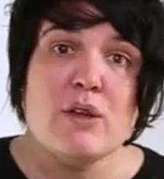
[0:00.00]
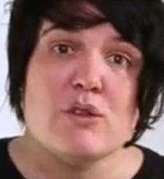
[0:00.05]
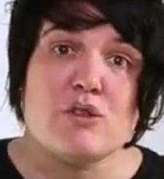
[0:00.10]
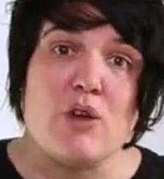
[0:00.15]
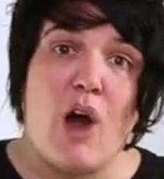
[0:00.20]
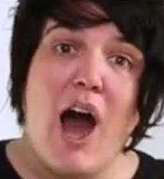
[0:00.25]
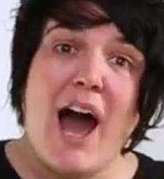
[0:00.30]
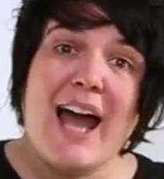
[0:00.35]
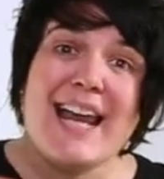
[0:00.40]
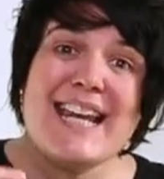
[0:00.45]

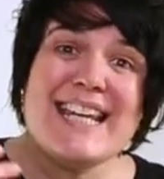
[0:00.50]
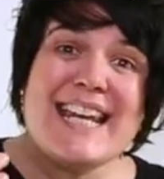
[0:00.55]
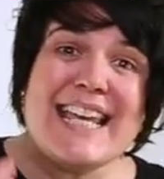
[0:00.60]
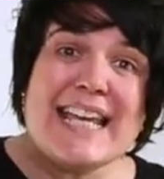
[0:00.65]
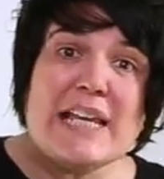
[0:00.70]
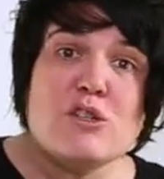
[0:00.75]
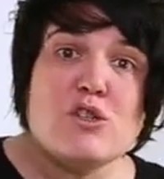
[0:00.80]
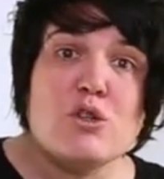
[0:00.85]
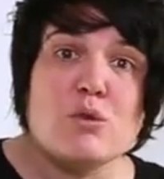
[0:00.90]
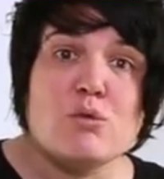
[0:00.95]
so I
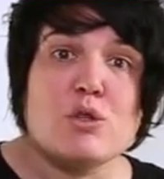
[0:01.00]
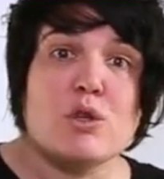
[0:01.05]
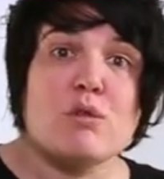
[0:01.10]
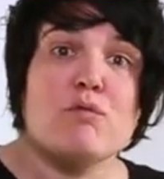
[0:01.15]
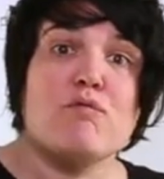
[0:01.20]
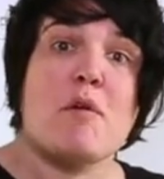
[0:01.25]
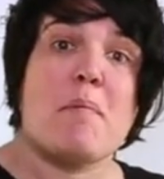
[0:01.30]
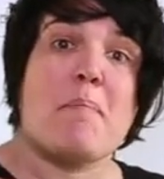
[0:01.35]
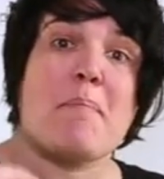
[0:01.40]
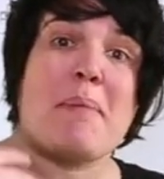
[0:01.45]
need you
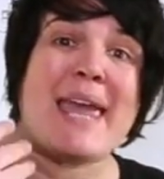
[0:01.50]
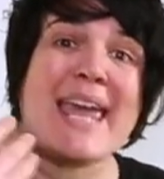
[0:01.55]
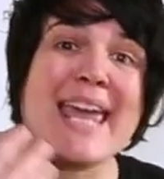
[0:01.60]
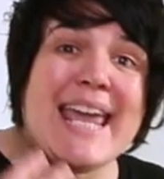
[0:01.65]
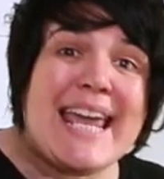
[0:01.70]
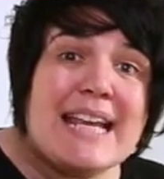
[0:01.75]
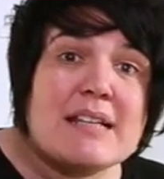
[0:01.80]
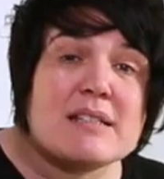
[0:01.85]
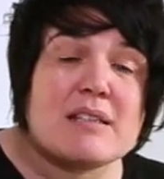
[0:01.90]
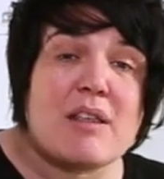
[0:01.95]
to
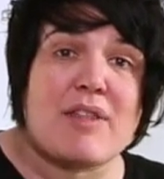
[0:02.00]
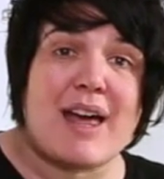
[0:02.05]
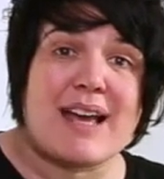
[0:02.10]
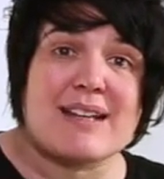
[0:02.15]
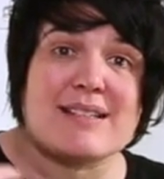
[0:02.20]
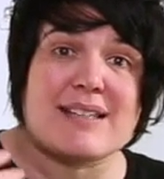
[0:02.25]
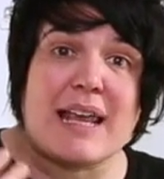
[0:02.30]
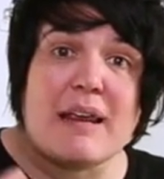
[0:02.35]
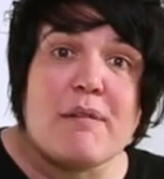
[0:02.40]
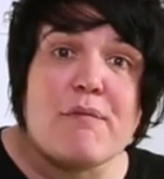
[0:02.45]
repeat
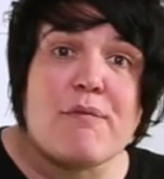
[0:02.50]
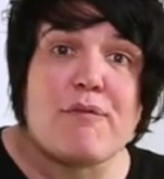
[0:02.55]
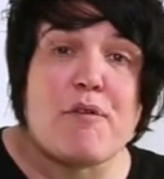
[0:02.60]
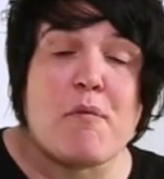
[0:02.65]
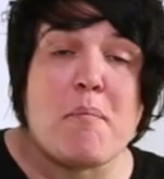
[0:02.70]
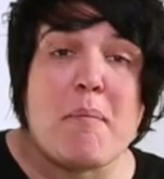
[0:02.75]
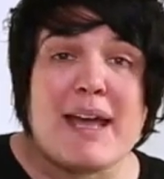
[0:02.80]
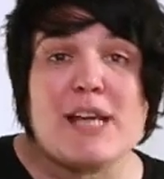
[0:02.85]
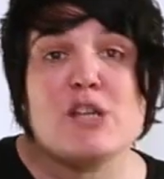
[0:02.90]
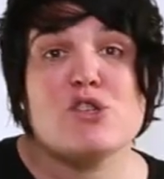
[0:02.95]
that
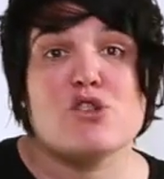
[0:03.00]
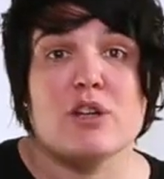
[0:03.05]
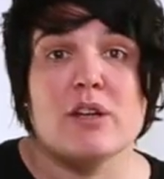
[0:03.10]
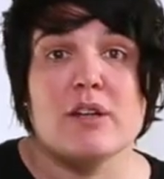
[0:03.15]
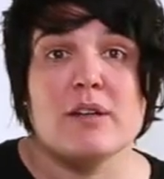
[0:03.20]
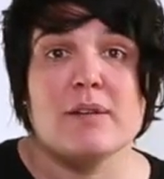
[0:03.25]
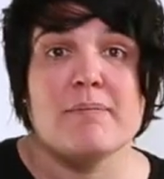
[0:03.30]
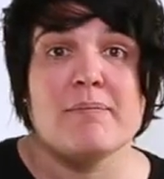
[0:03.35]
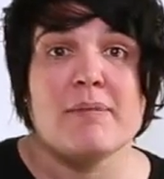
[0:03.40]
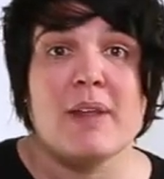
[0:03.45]

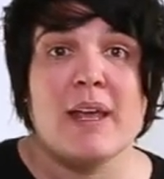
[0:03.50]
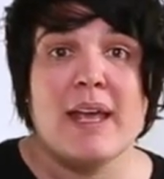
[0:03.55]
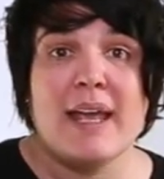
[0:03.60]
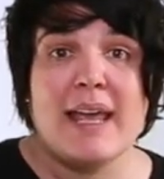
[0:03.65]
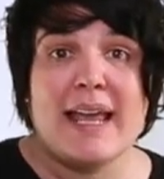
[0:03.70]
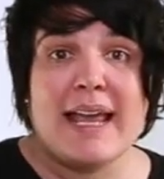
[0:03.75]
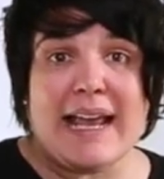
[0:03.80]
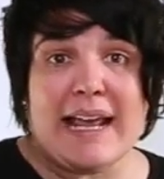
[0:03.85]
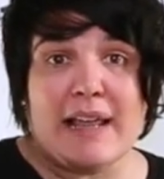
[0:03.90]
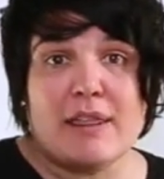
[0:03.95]
information
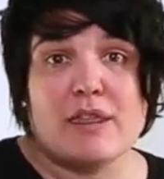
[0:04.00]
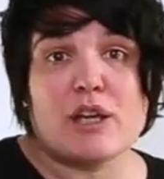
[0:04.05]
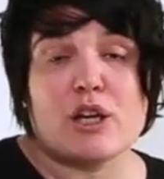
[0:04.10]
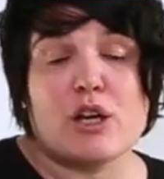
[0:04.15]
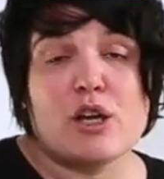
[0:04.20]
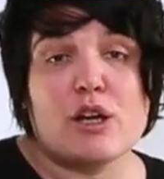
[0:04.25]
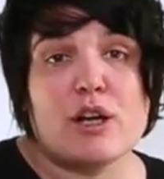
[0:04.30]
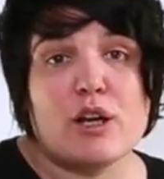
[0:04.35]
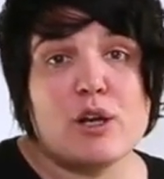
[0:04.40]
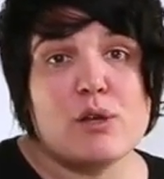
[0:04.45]
in the
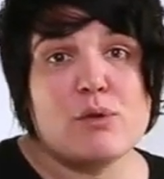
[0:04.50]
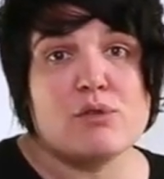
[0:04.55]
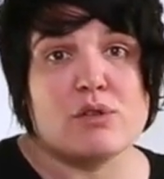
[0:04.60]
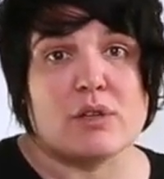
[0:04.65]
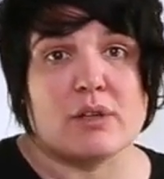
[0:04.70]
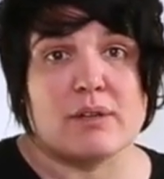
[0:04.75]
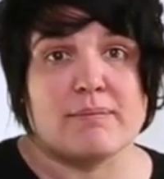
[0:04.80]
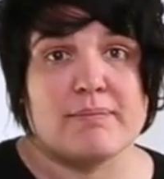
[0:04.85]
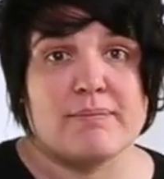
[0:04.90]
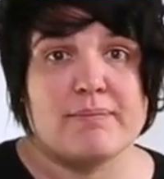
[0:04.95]

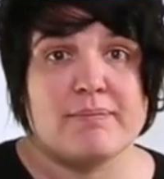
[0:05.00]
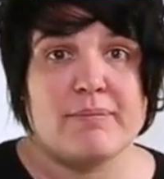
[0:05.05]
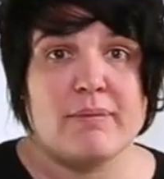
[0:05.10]
conclusion.